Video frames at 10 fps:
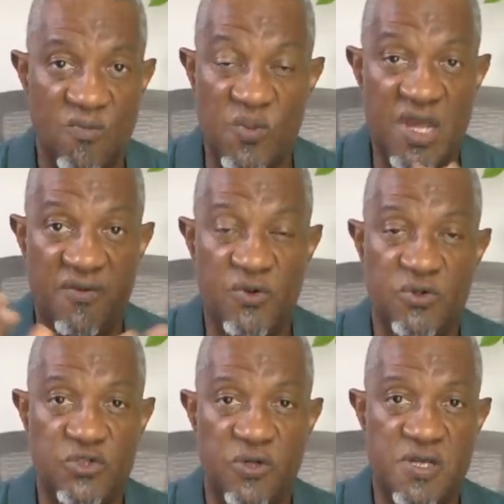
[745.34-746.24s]
We have no
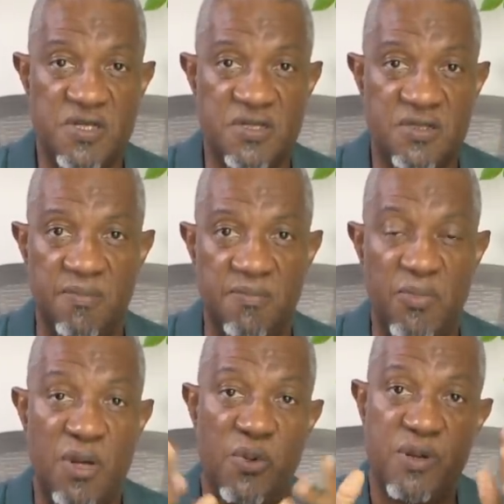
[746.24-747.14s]
choice.
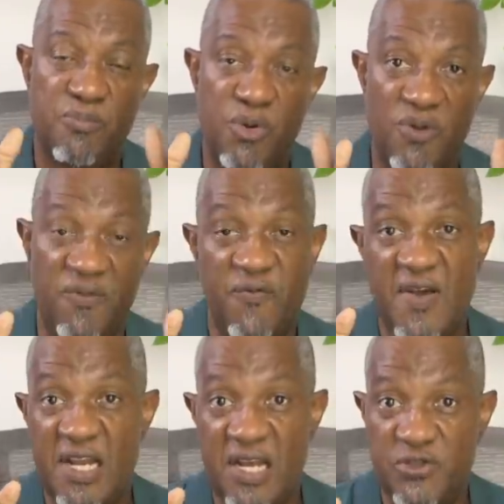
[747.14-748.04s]
But we're both
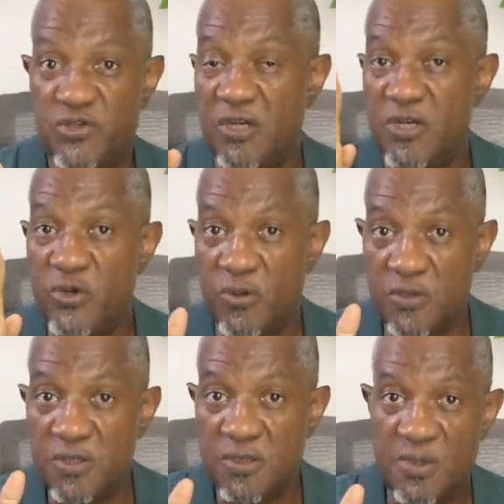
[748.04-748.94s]
financially
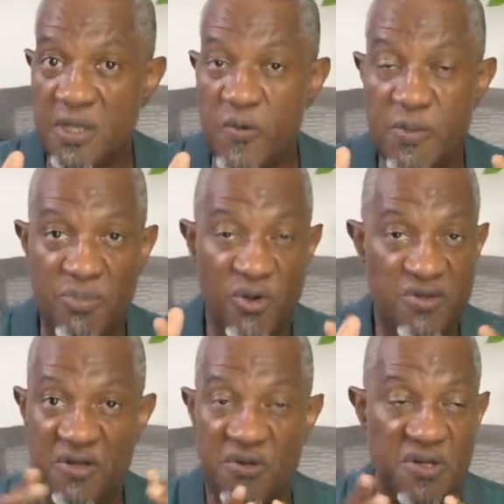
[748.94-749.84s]
yoked. We
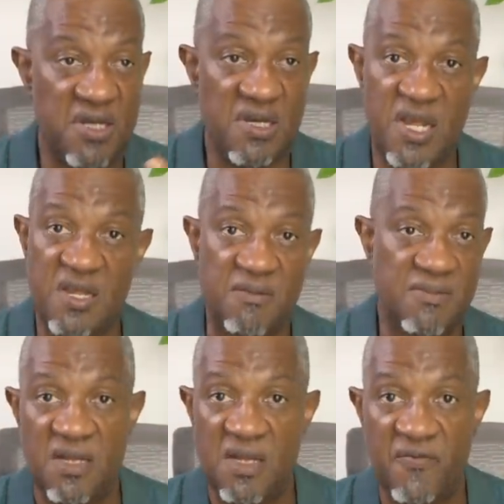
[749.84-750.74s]
both know that, hey,
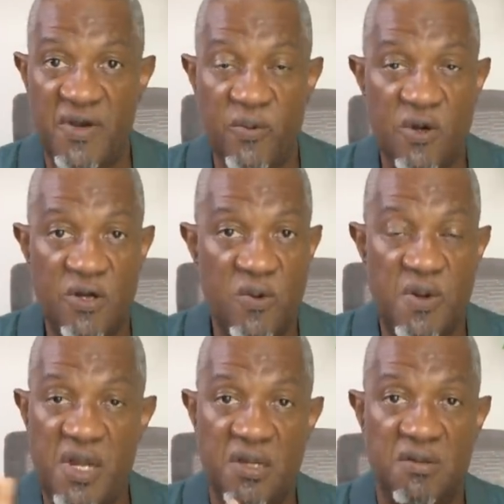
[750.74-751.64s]
if I walk
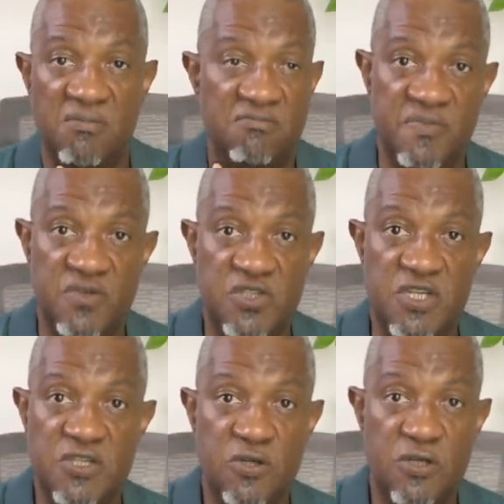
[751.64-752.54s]
away,
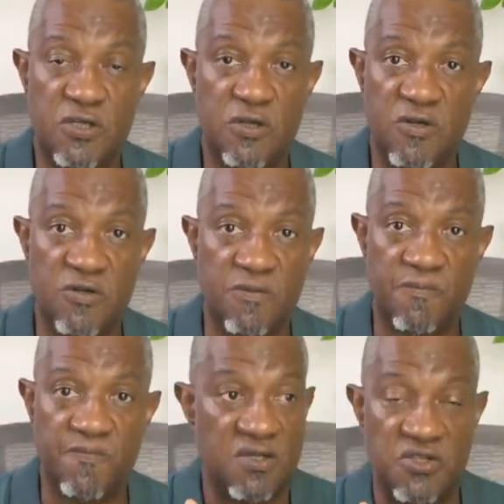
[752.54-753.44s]
she's good to go.
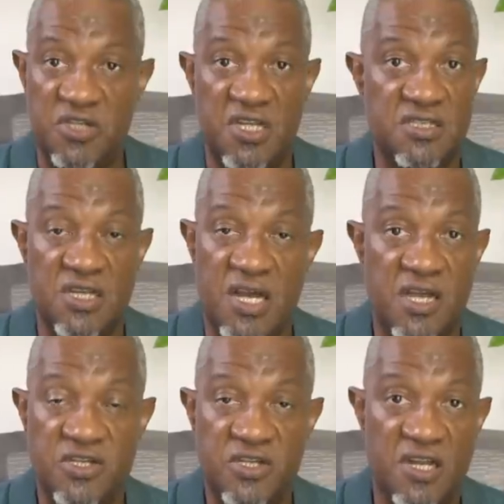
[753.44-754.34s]
She, gets a,
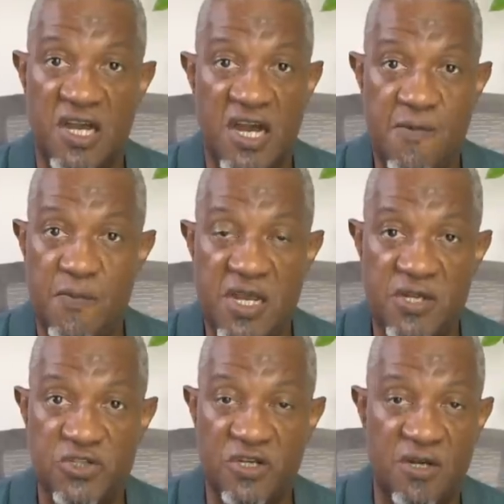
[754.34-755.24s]
she got a high
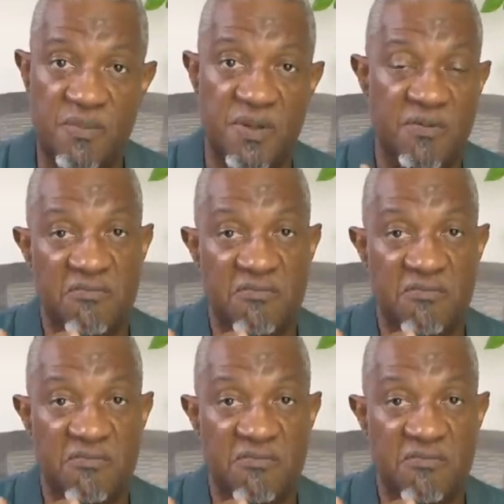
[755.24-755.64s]
paying job.